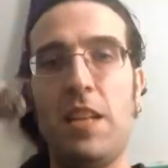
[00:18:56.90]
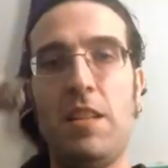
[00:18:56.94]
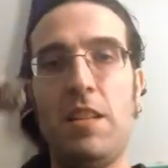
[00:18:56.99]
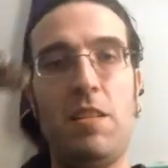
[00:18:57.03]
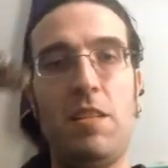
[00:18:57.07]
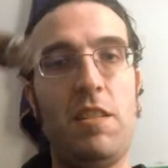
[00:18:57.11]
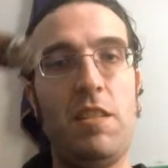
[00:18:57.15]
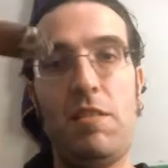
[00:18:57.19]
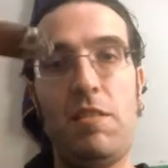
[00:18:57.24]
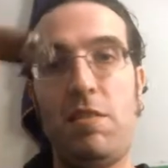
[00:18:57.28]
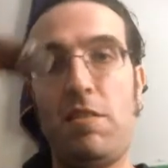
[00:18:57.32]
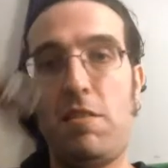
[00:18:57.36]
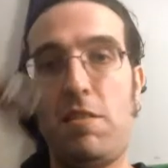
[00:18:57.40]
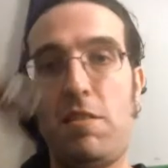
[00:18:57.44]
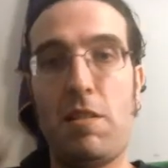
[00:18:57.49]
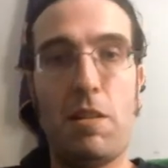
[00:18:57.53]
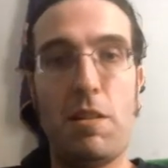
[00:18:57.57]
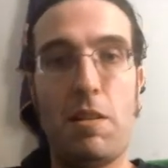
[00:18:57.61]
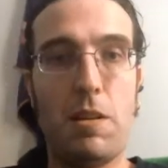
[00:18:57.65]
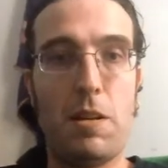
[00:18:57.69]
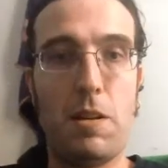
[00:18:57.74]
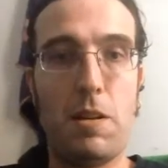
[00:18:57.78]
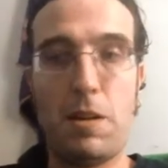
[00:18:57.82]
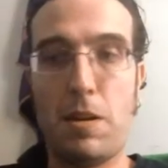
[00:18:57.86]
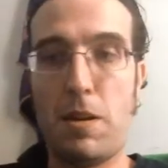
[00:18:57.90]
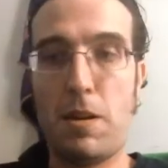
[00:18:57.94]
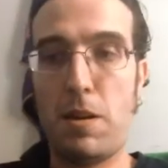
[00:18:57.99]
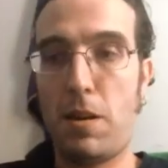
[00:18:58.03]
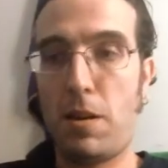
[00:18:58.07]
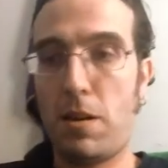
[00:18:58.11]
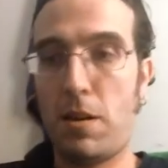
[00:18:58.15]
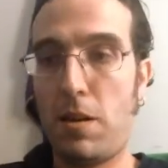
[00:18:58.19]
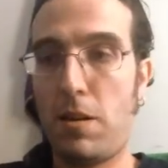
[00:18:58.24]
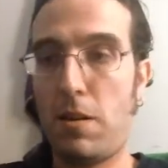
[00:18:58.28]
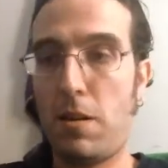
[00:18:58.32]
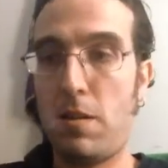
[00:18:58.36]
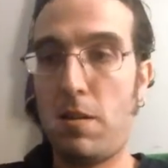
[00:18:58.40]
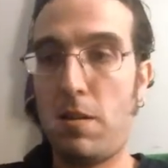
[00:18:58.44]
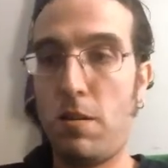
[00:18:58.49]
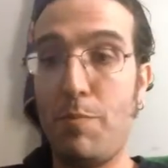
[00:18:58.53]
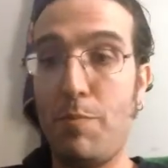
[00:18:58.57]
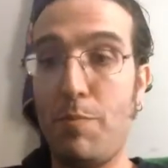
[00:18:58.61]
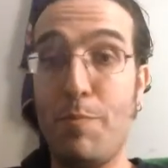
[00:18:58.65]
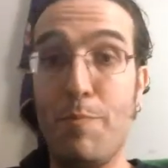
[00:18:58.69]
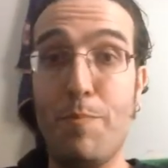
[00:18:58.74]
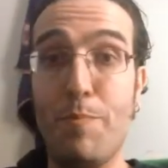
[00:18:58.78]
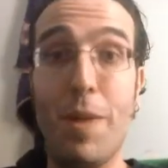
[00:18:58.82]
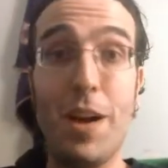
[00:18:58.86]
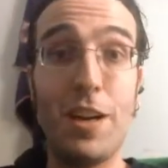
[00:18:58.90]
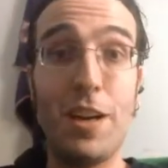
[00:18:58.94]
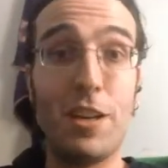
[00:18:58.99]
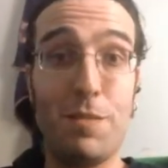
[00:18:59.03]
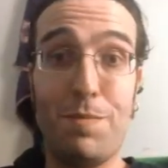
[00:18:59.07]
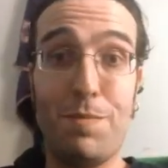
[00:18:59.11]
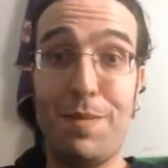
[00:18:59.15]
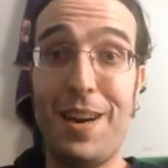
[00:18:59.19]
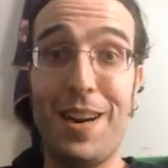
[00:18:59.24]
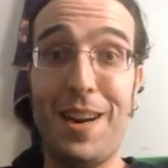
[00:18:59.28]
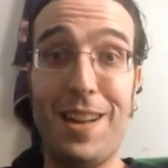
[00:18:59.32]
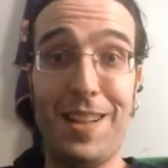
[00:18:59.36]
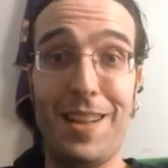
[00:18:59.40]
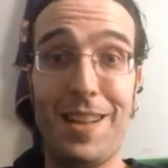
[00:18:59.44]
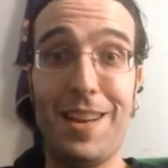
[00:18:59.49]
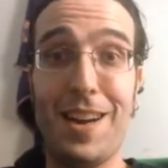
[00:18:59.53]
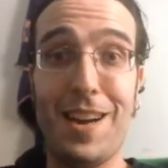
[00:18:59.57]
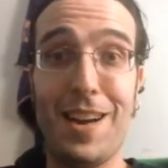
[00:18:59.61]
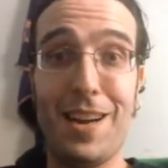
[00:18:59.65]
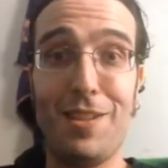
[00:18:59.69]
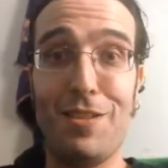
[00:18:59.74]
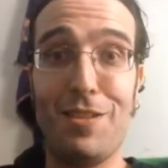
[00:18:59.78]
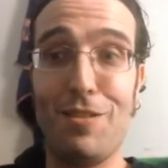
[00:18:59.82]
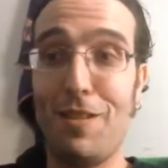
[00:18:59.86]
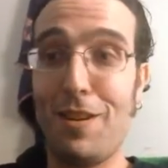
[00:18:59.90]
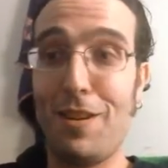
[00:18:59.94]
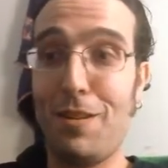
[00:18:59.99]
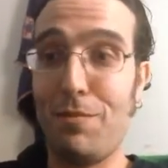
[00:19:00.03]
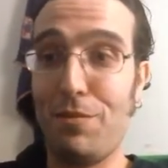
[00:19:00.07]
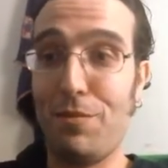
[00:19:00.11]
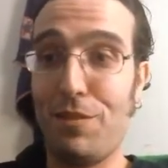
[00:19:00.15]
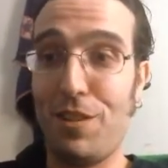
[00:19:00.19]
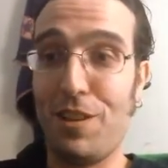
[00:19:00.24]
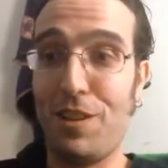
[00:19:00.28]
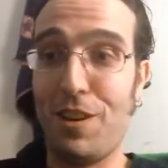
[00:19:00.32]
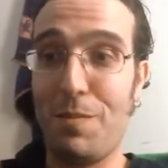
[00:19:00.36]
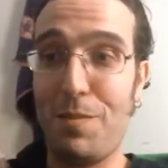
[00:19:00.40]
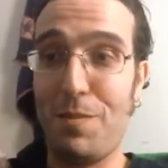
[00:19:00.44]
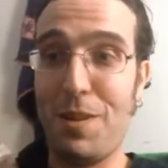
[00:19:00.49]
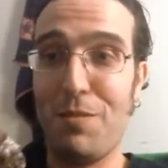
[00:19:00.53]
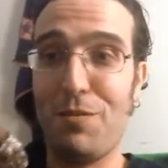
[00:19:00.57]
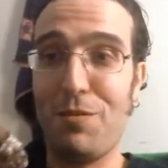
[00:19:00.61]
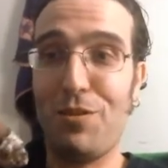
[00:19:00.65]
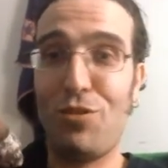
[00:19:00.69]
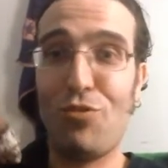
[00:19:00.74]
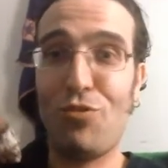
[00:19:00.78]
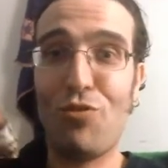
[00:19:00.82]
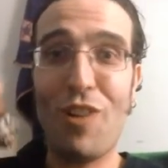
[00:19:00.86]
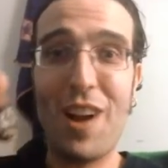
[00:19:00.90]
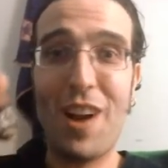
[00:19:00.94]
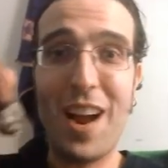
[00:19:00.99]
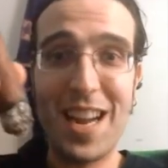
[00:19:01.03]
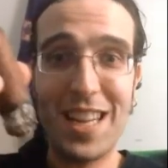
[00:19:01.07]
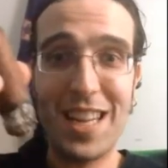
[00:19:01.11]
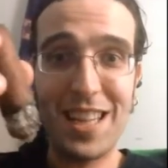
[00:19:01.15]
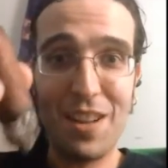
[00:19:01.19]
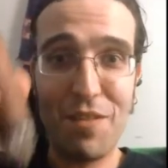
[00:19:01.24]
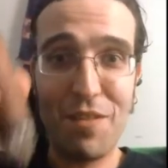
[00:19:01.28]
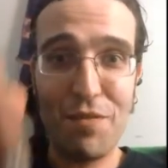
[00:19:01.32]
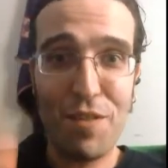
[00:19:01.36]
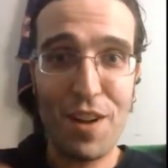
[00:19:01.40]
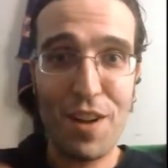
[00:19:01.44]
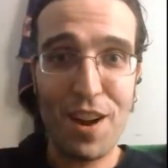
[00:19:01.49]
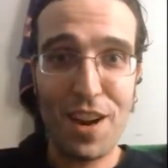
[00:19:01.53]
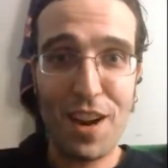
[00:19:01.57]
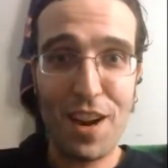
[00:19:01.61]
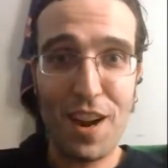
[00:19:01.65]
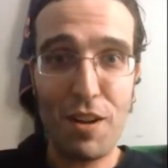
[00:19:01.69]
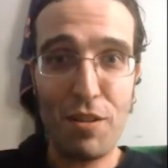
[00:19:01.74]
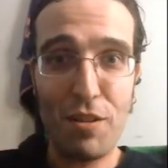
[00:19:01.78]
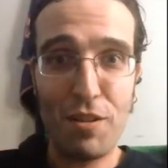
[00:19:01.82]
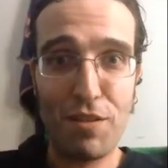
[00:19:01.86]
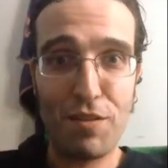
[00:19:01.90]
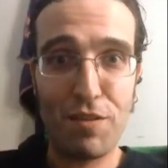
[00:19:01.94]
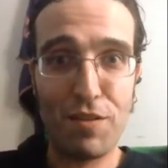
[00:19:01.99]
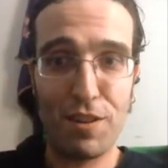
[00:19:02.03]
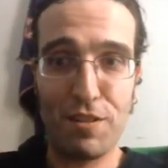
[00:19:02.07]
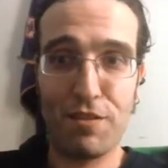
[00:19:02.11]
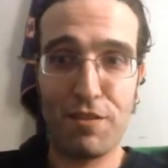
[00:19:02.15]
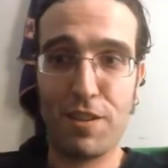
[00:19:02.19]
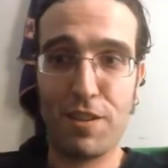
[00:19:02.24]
It's just much better than I thought it was going to be. It was dried the fuck out, for